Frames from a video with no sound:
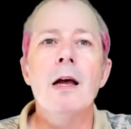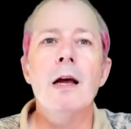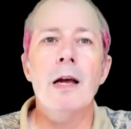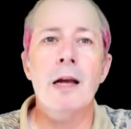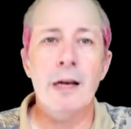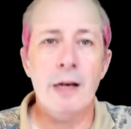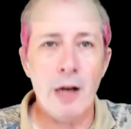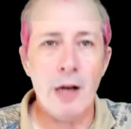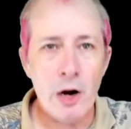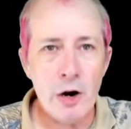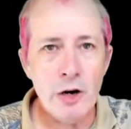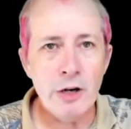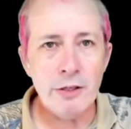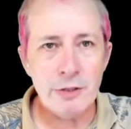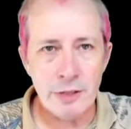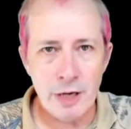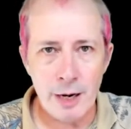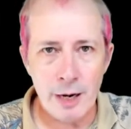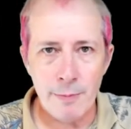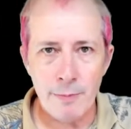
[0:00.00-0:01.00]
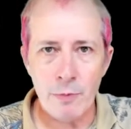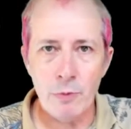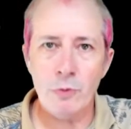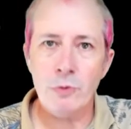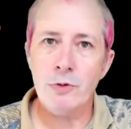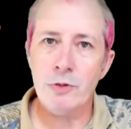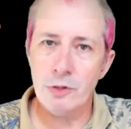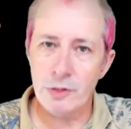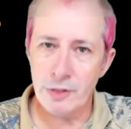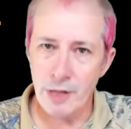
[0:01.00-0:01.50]
In our example,
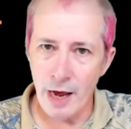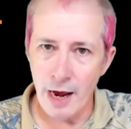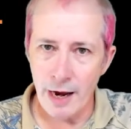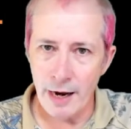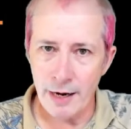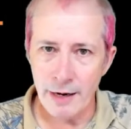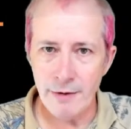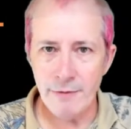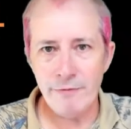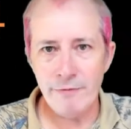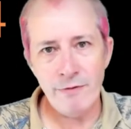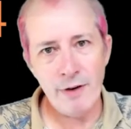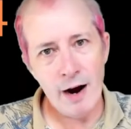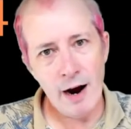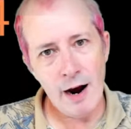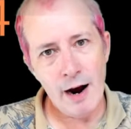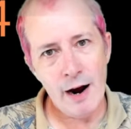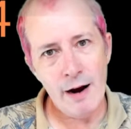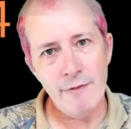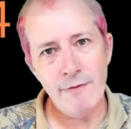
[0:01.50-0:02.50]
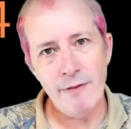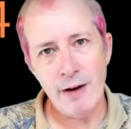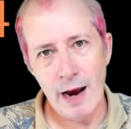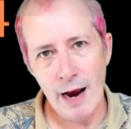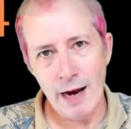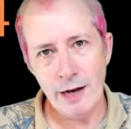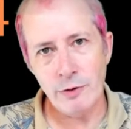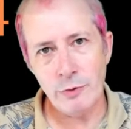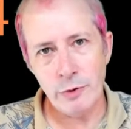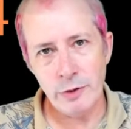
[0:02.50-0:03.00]
say 5
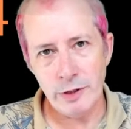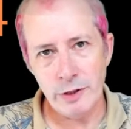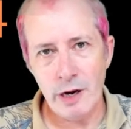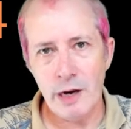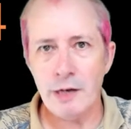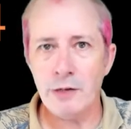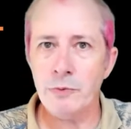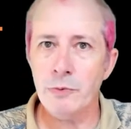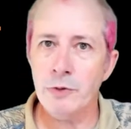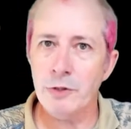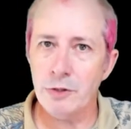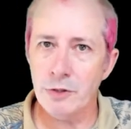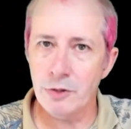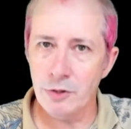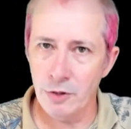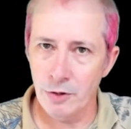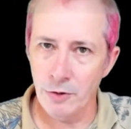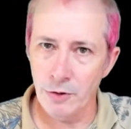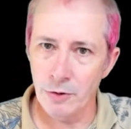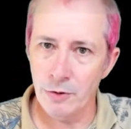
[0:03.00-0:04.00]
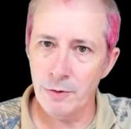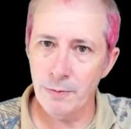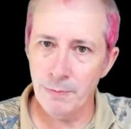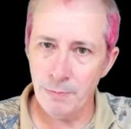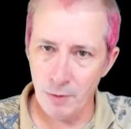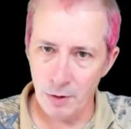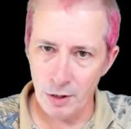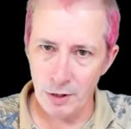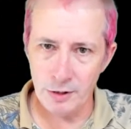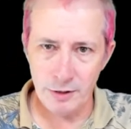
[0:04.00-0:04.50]
2
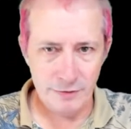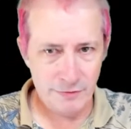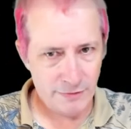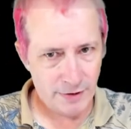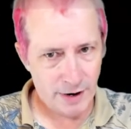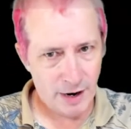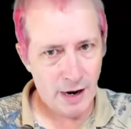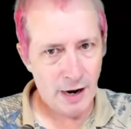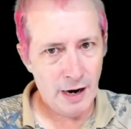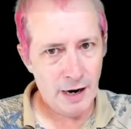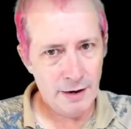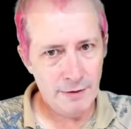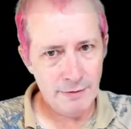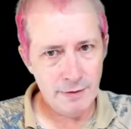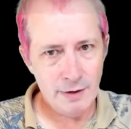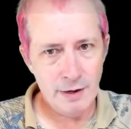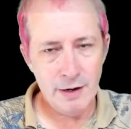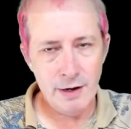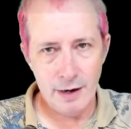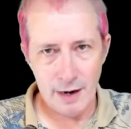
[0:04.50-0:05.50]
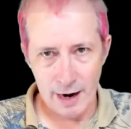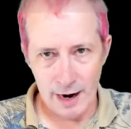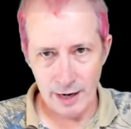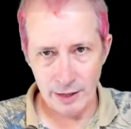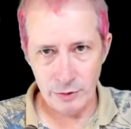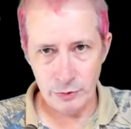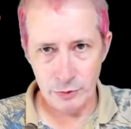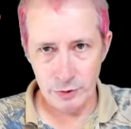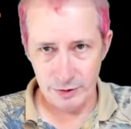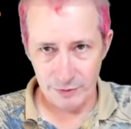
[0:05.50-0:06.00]
plus 5
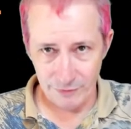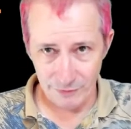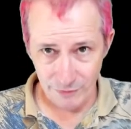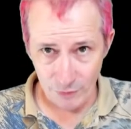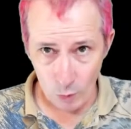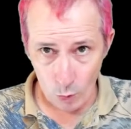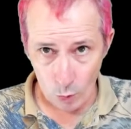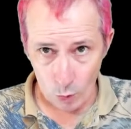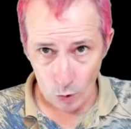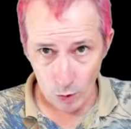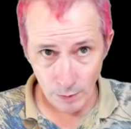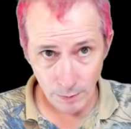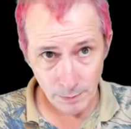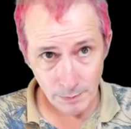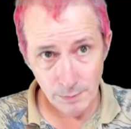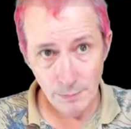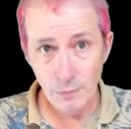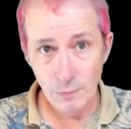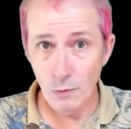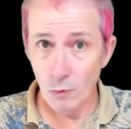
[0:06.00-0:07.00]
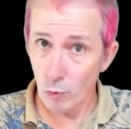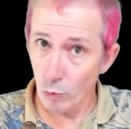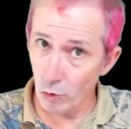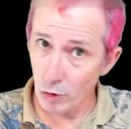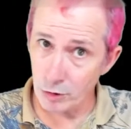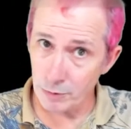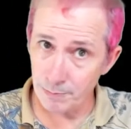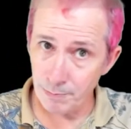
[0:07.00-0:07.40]
4 was